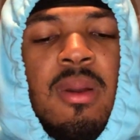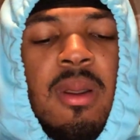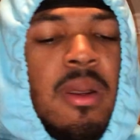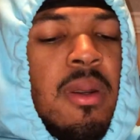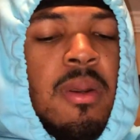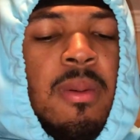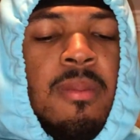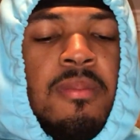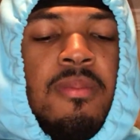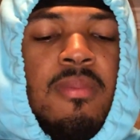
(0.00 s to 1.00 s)

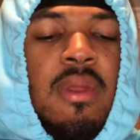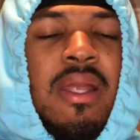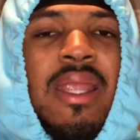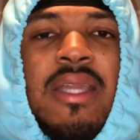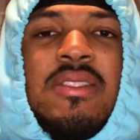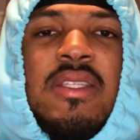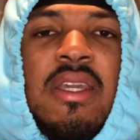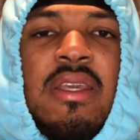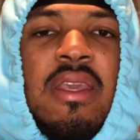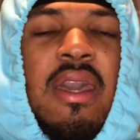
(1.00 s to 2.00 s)
A
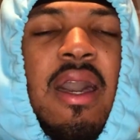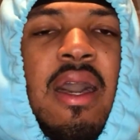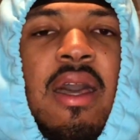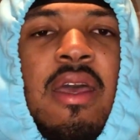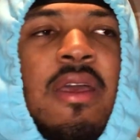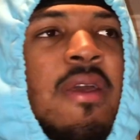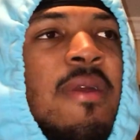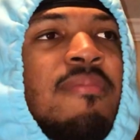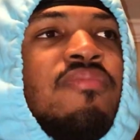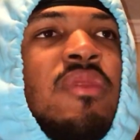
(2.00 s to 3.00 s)
light-skinned guy.
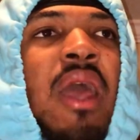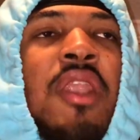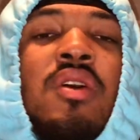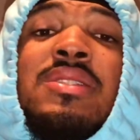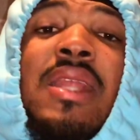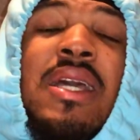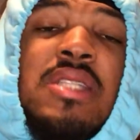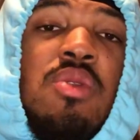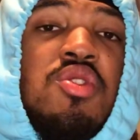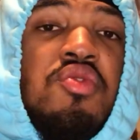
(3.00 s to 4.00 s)
I know his last
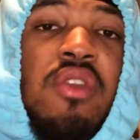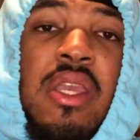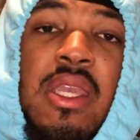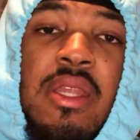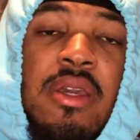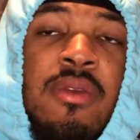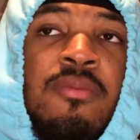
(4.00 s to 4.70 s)
name was Reed.